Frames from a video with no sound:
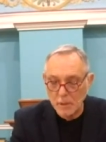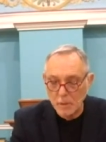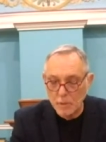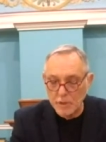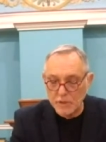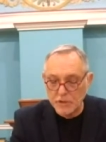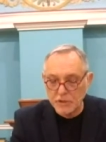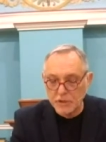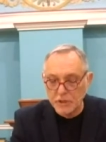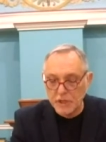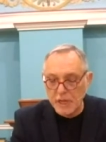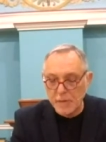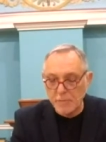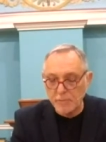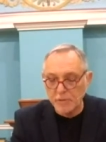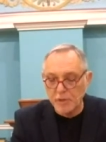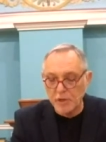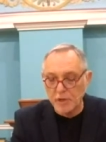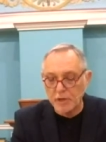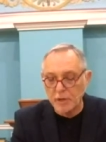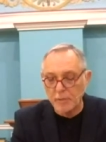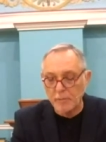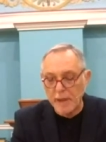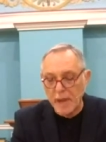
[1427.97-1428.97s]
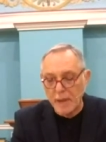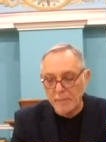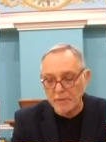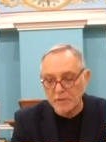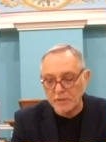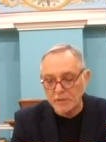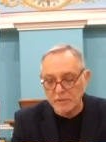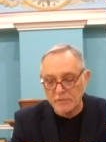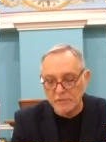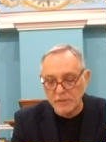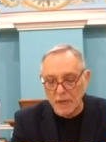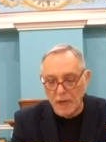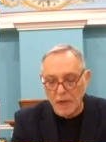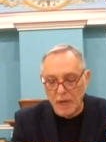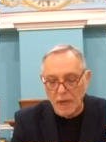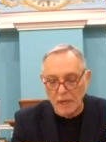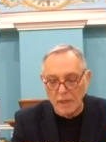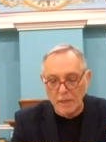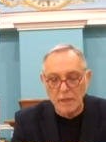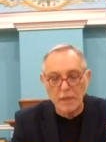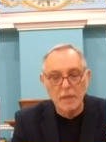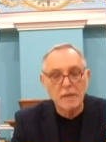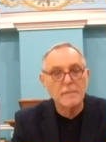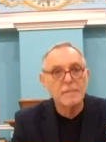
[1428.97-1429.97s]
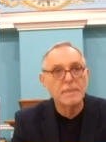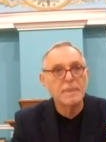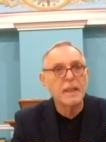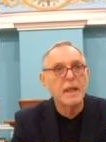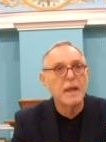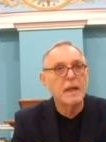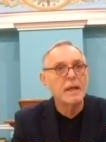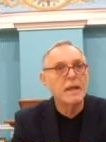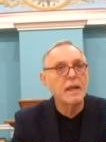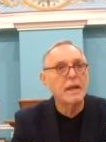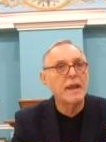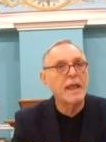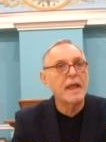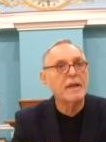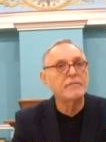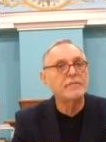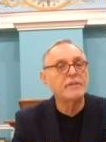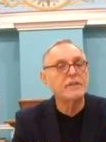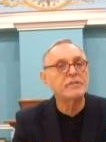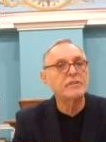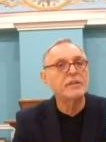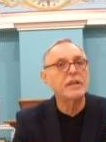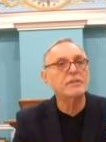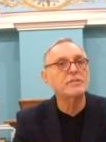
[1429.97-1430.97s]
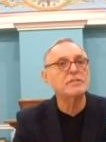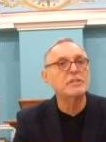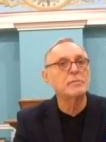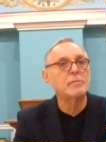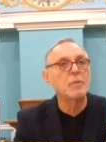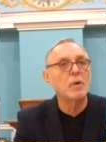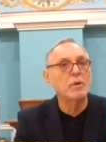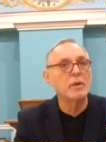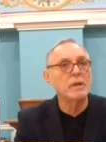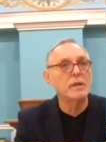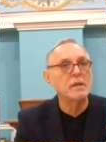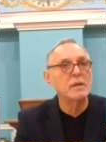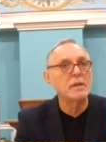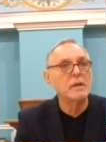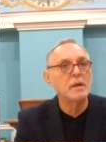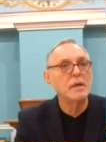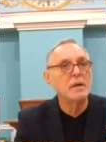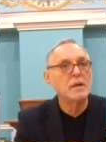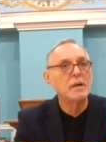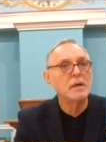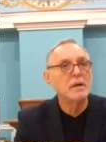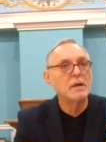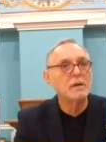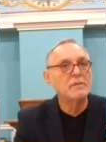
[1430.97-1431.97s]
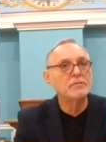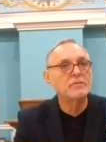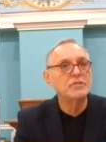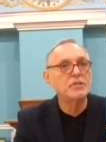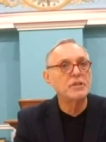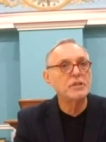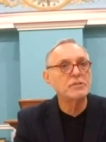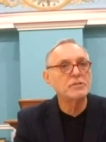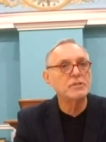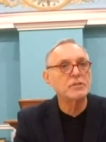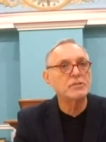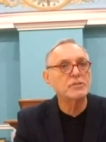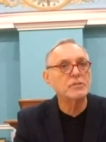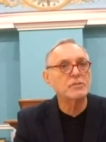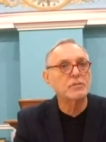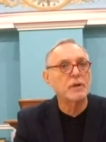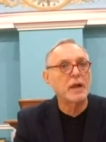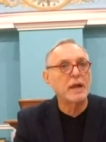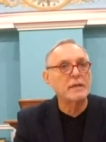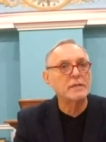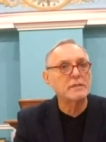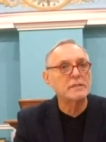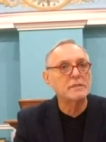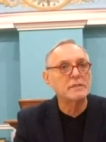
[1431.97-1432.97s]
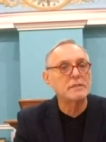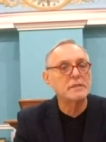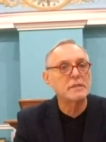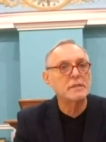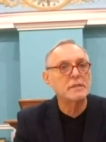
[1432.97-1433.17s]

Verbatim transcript: which keep the commandments of God and have the testimony of Jesus Christ.